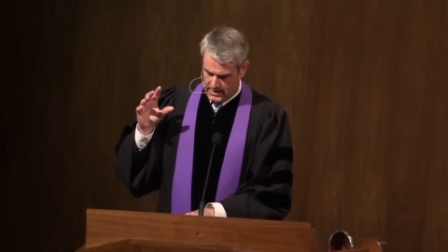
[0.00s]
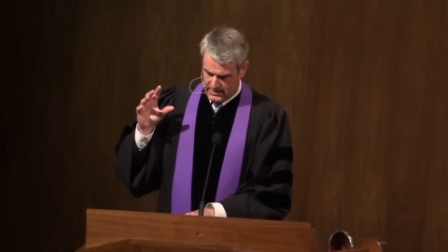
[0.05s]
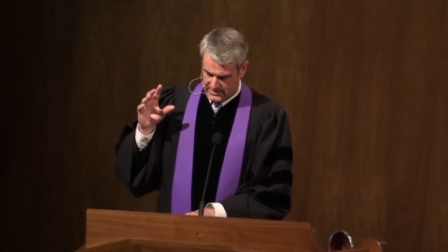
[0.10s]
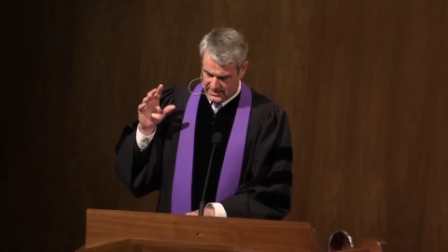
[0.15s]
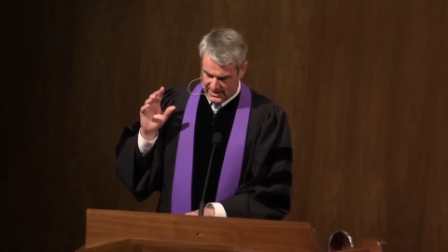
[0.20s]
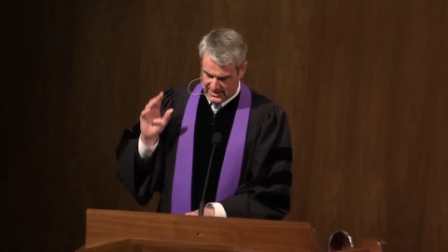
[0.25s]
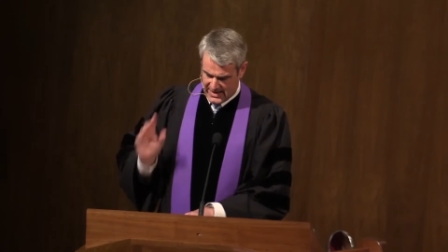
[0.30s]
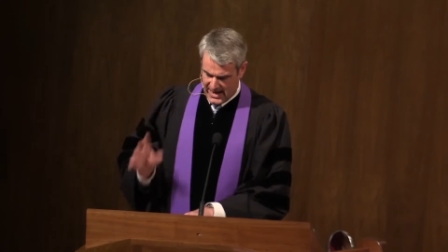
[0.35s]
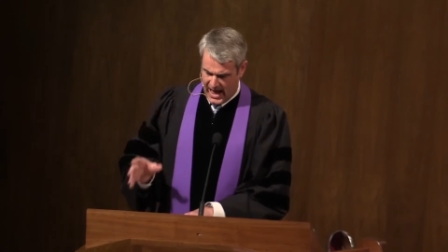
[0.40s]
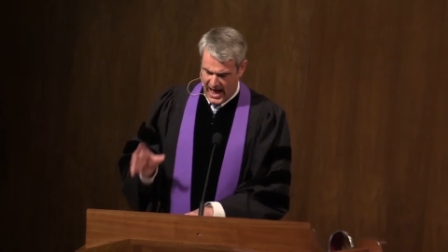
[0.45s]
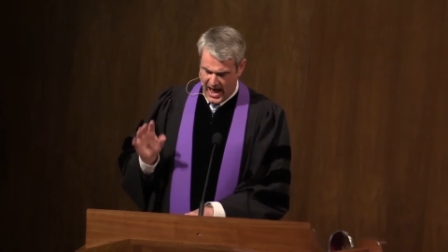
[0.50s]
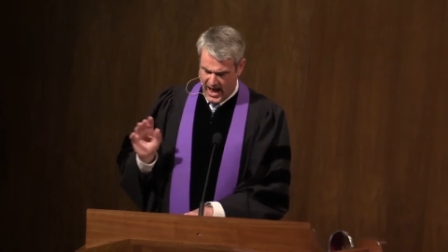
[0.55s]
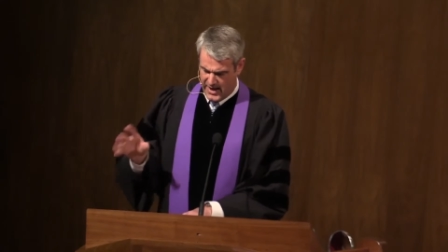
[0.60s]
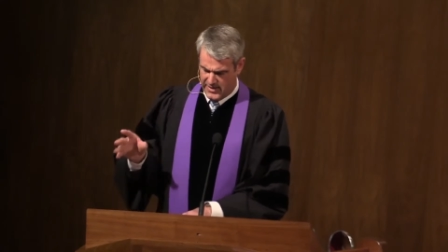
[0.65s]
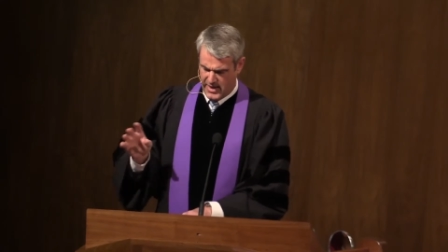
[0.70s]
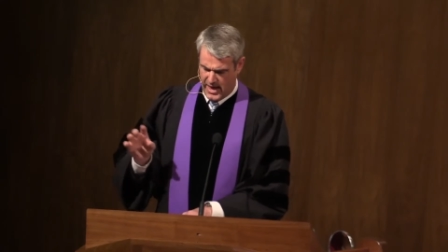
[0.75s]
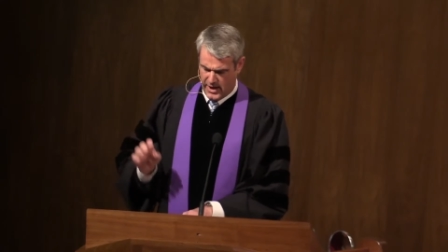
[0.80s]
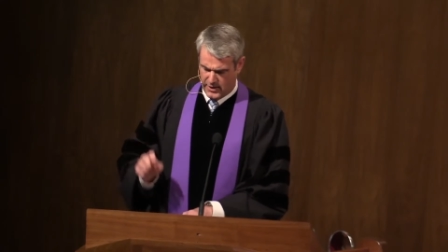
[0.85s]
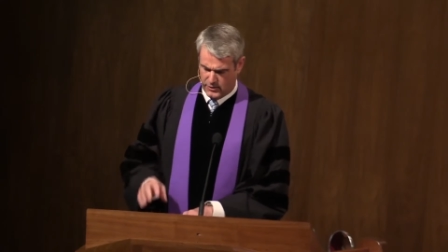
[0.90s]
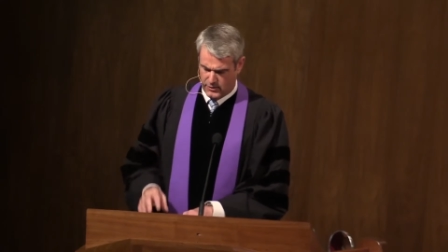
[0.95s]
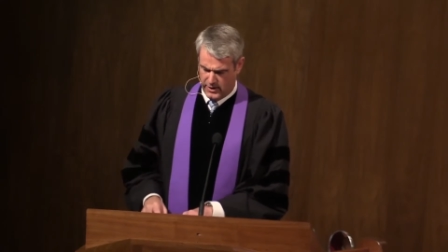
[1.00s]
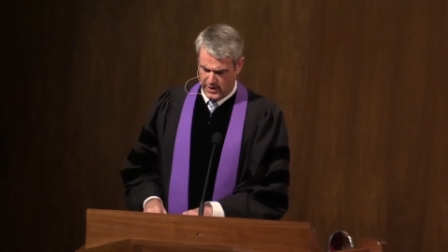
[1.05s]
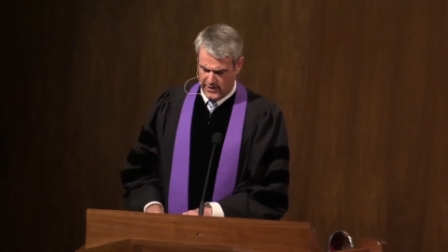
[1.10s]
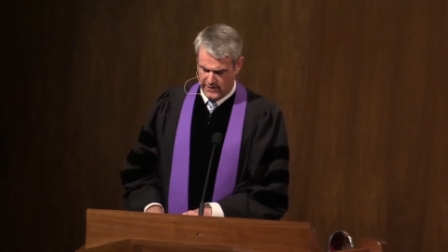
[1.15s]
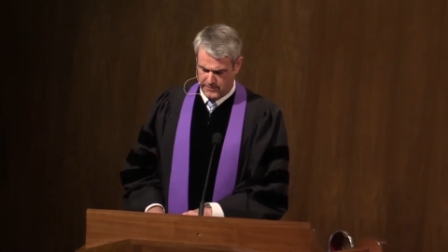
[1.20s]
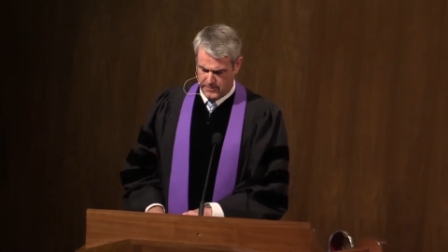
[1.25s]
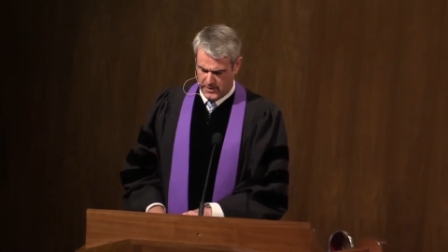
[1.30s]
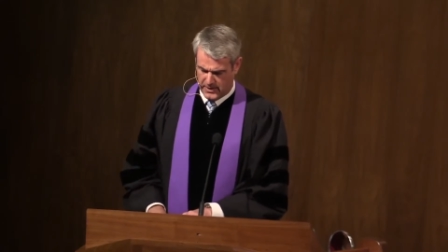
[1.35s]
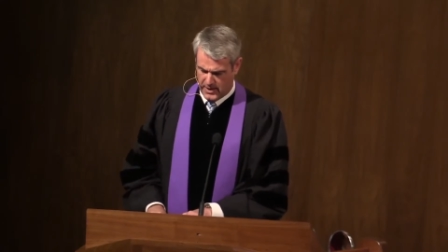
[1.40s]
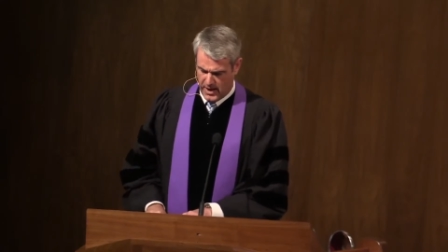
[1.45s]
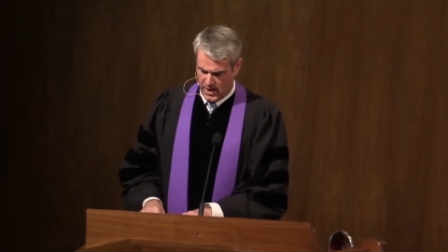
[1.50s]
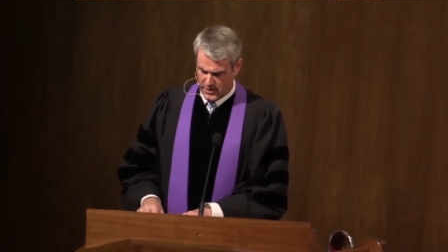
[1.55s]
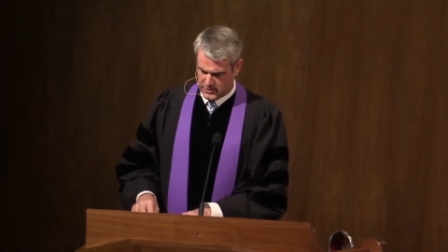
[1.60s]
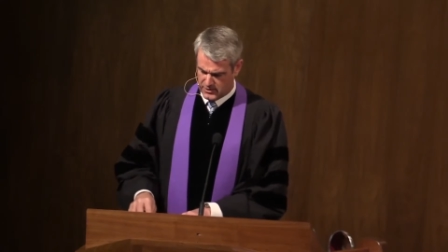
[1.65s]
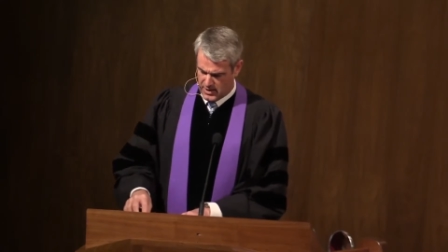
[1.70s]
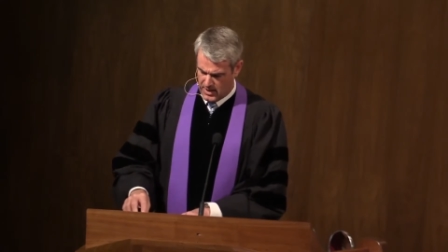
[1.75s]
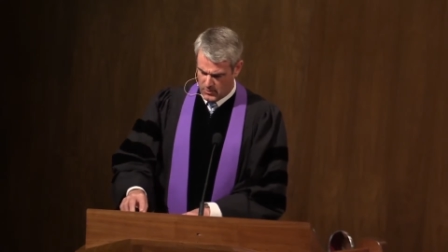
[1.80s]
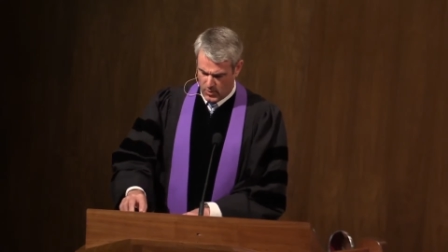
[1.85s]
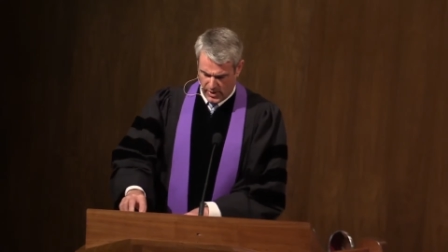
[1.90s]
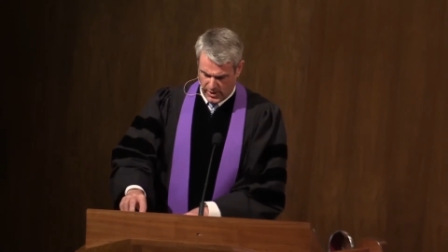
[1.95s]
deny that grief because
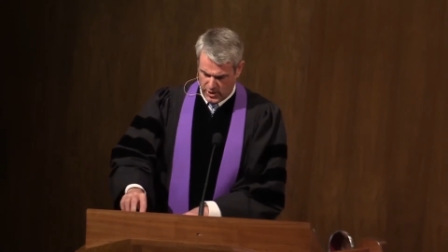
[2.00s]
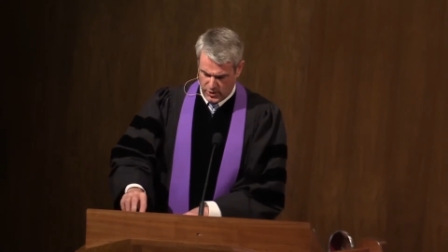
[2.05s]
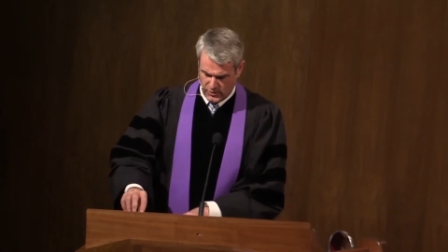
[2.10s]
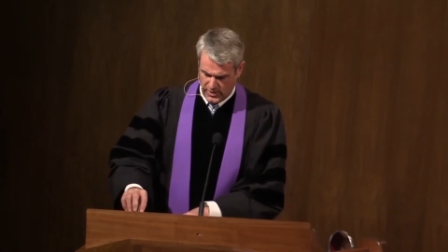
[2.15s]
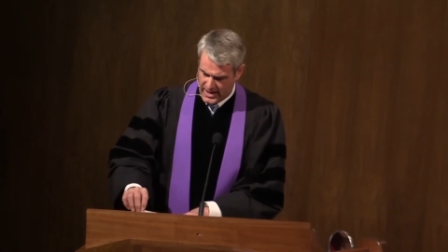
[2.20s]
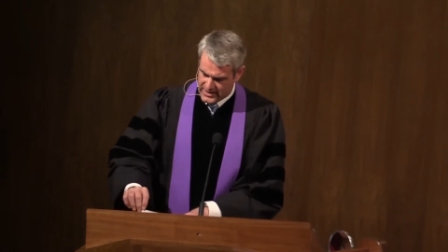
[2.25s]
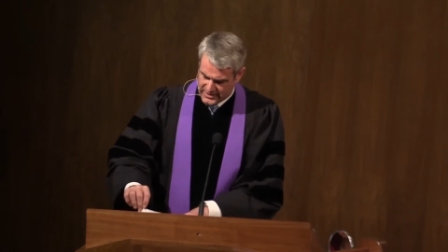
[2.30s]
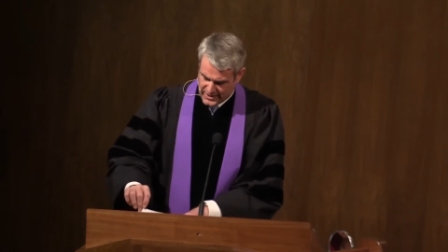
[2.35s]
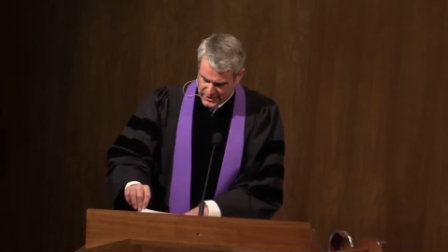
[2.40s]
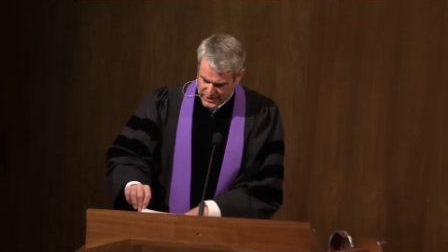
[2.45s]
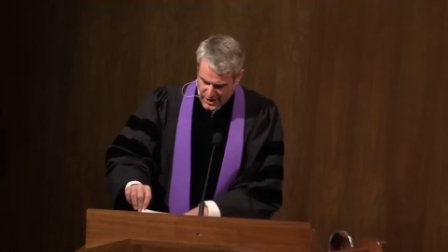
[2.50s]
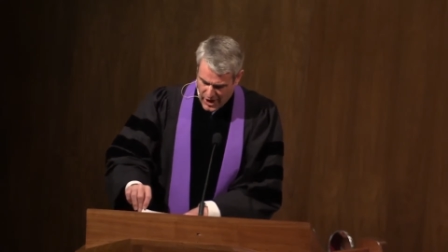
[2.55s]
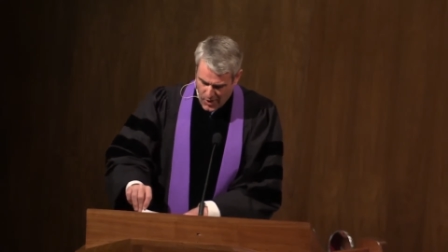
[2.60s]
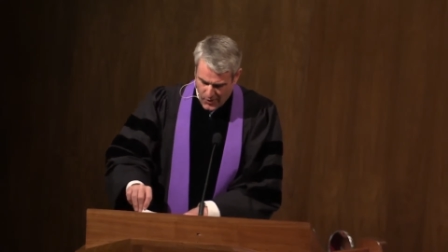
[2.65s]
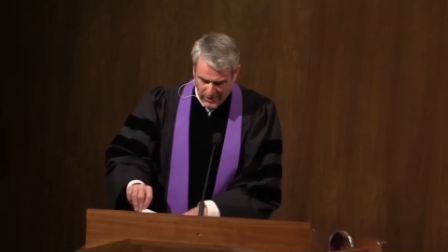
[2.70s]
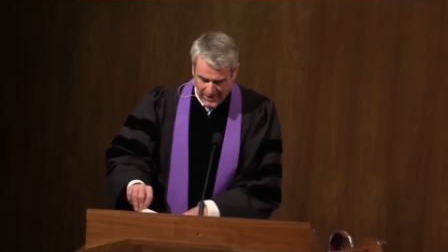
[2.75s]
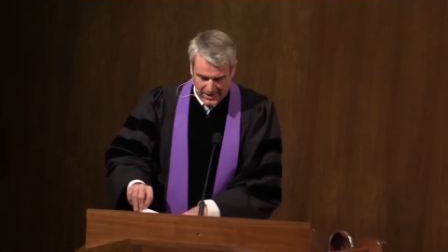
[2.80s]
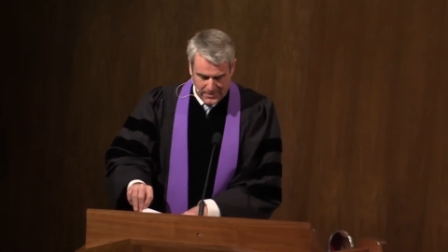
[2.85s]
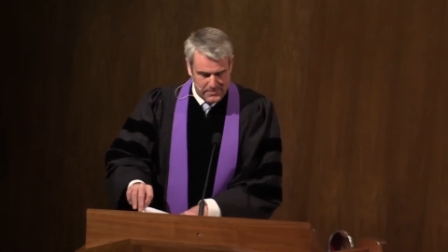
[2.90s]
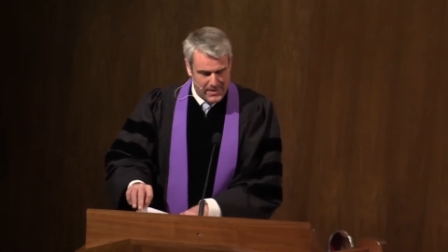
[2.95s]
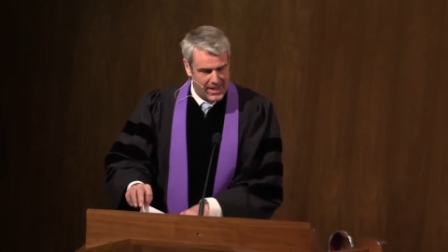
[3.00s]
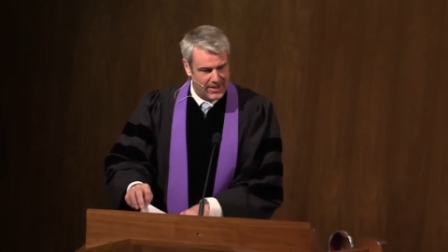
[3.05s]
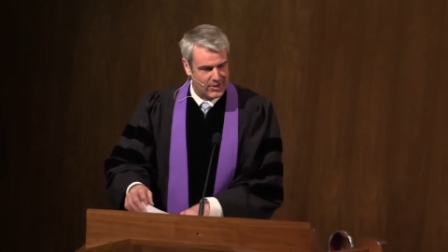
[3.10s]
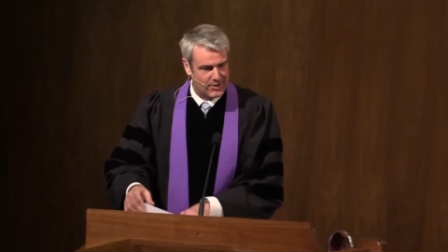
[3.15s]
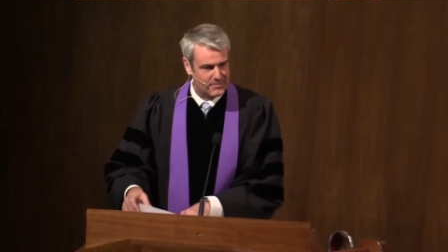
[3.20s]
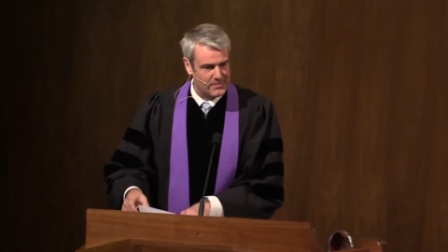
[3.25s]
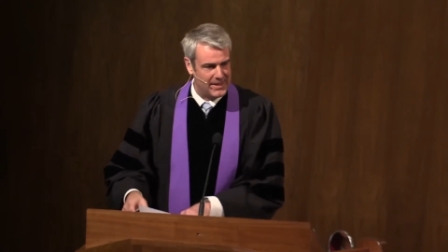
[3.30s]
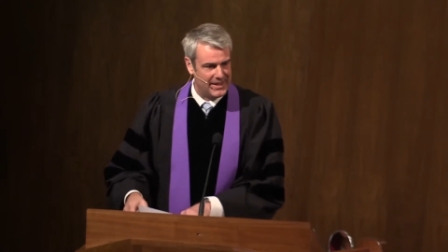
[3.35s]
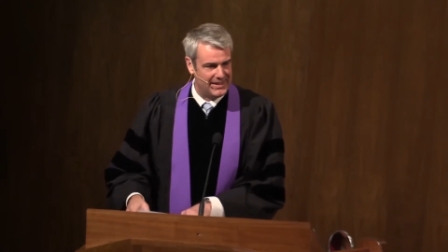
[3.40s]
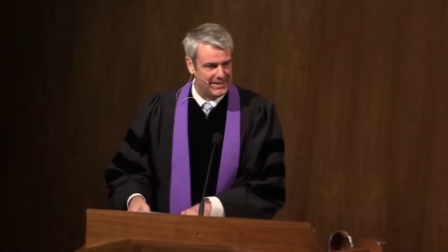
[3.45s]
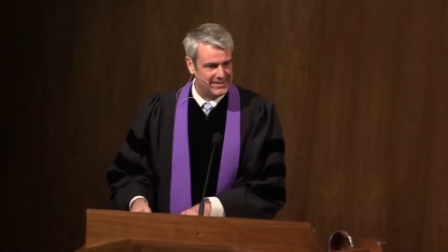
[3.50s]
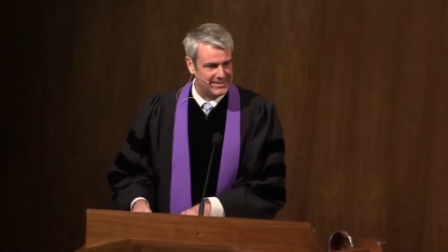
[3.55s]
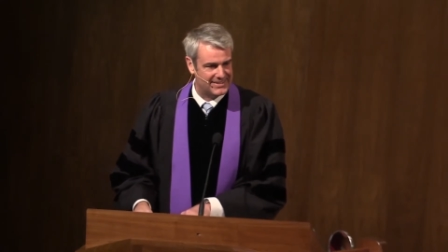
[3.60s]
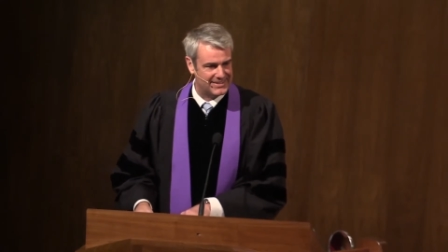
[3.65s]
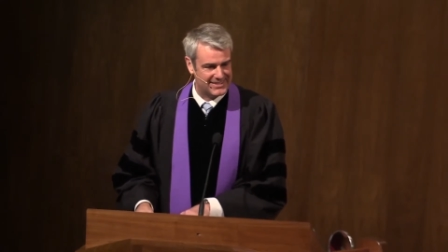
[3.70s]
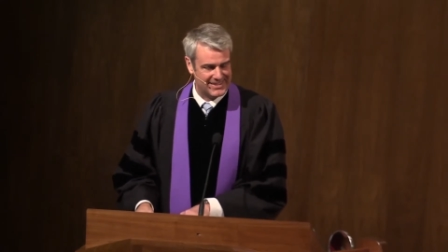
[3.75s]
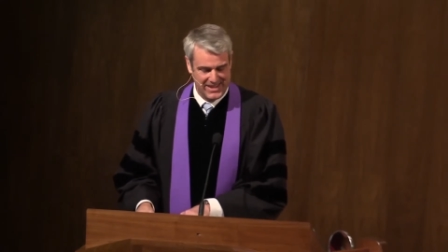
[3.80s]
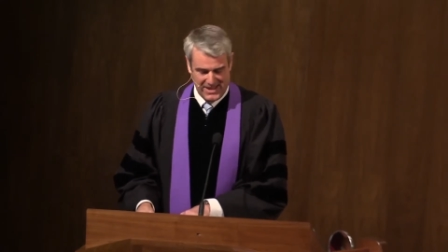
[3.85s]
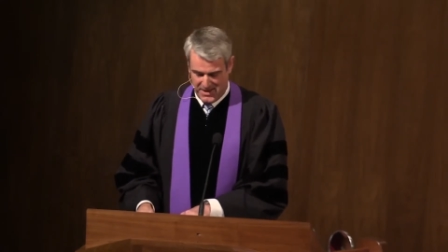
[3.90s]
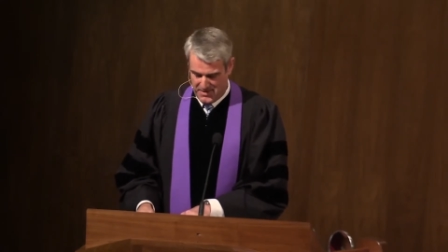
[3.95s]
someone who doesn't know any better means